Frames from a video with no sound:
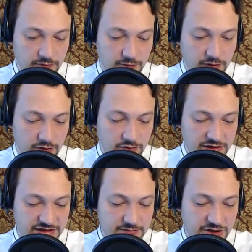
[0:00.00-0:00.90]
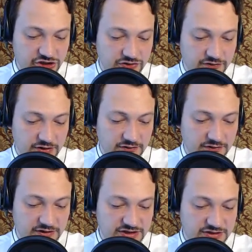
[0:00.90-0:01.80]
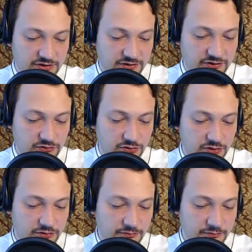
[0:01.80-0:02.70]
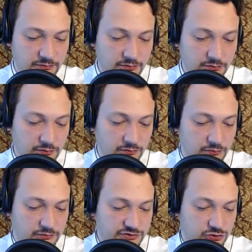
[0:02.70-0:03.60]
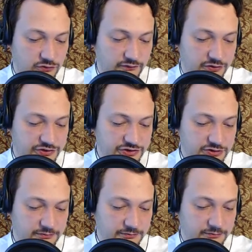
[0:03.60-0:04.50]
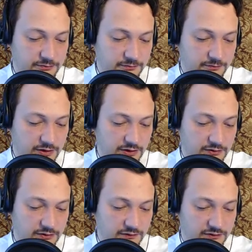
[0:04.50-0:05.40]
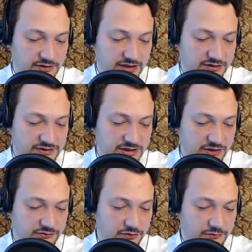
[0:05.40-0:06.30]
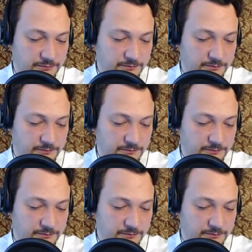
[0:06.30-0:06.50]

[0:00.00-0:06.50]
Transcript: so let's imagine that these are your servers in the data center,